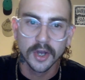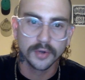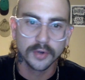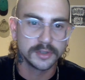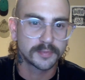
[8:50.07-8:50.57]

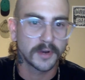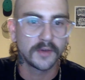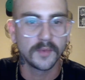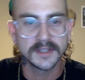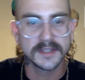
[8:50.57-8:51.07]
who
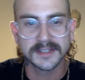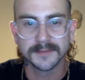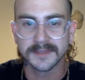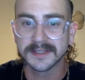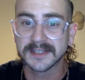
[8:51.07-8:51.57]
spread
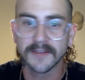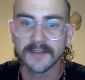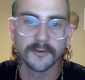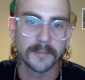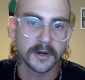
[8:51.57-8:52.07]
wisdom to
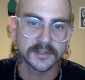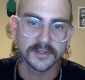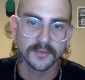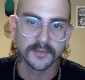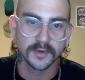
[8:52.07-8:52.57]
several parts
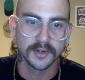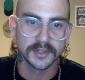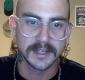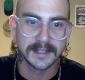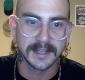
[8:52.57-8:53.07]
of the world
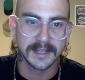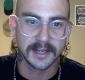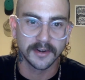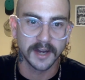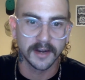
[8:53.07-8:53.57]
in
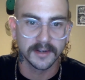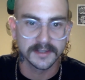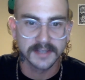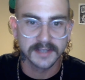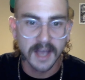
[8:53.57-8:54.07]
later eras.